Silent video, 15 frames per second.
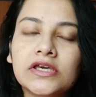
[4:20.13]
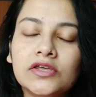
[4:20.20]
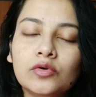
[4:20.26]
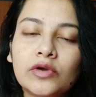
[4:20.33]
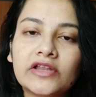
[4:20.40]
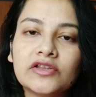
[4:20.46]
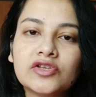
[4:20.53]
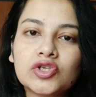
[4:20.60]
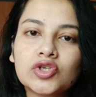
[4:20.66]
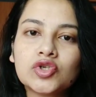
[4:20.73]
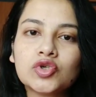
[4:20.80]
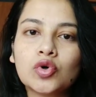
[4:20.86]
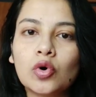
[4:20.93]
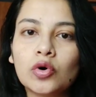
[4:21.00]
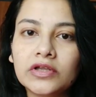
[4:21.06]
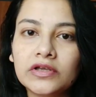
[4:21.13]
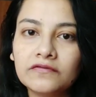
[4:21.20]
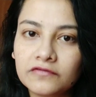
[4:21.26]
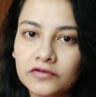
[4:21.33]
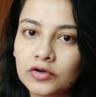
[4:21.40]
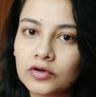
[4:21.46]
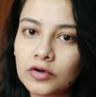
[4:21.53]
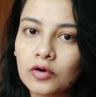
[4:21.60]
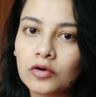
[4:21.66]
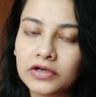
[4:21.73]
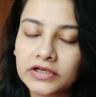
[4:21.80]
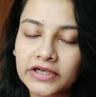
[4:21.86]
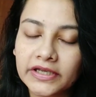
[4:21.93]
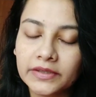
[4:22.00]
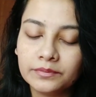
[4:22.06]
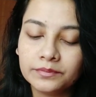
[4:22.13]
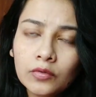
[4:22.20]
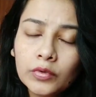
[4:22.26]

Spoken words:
you can store them for a long time.